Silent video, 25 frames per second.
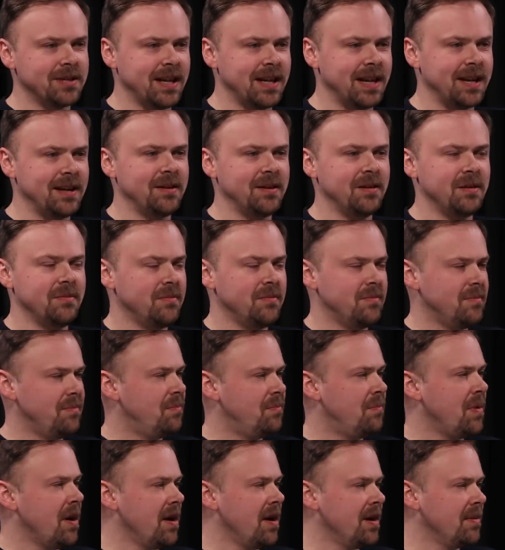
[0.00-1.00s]
saying, "Yeah,
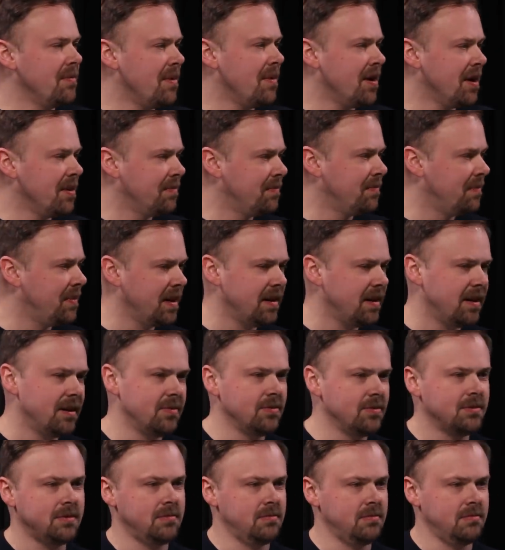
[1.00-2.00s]
buy my
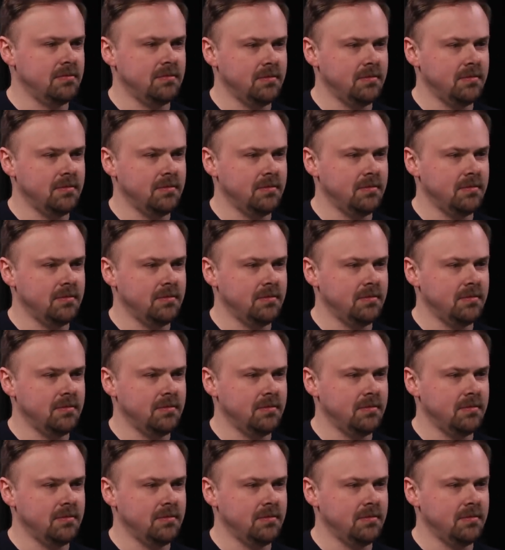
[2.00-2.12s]
pillows.